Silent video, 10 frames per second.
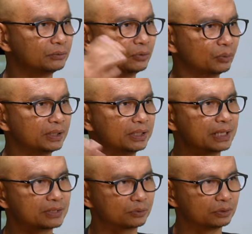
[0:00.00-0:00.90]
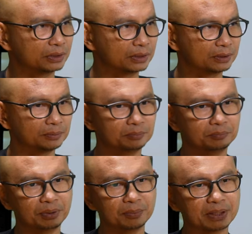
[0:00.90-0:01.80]
who normally does all the
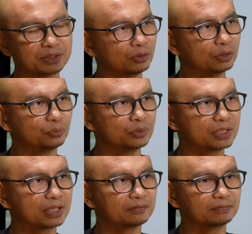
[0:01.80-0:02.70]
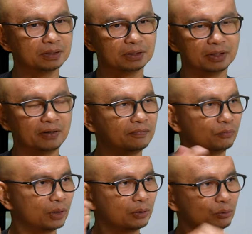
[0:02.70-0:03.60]
big budget Hollywood stuff, if
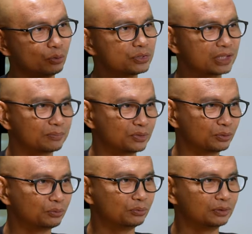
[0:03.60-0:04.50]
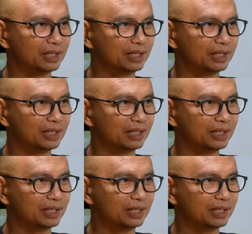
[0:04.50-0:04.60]
one of those comes through,